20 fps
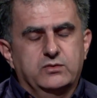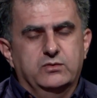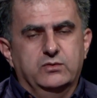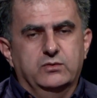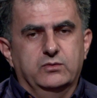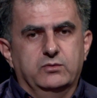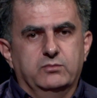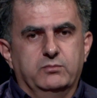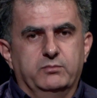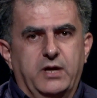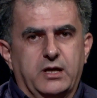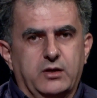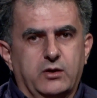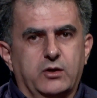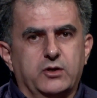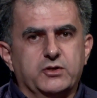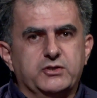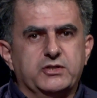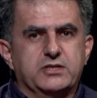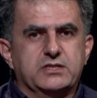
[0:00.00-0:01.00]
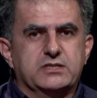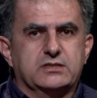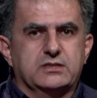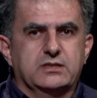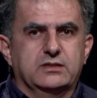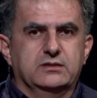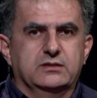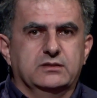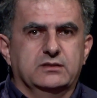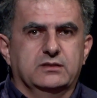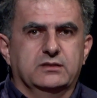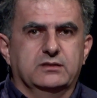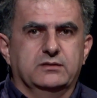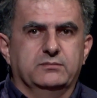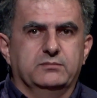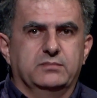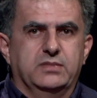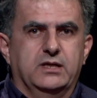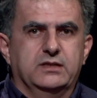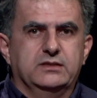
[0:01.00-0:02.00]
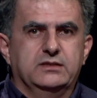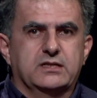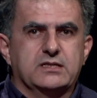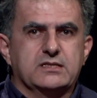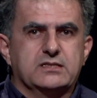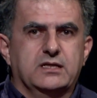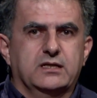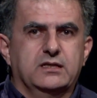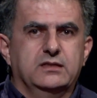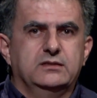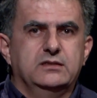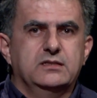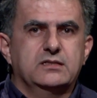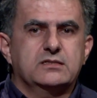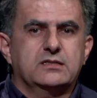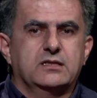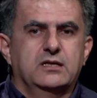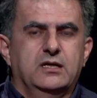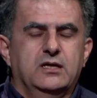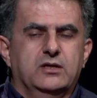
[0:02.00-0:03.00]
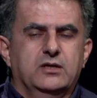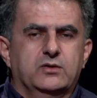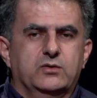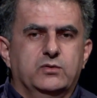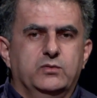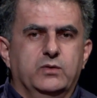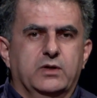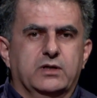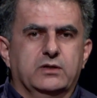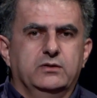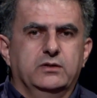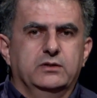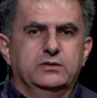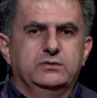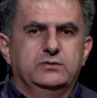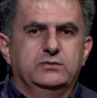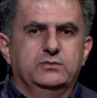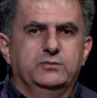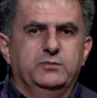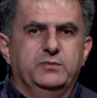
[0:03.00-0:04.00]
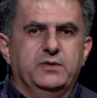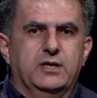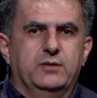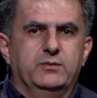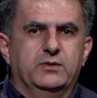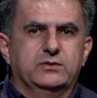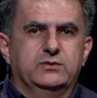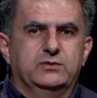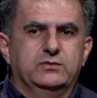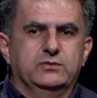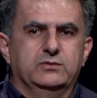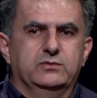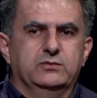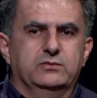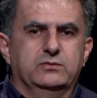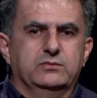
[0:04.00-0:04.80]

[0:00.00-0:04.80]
who biologists and uh, planetary scientists, who are going to be able to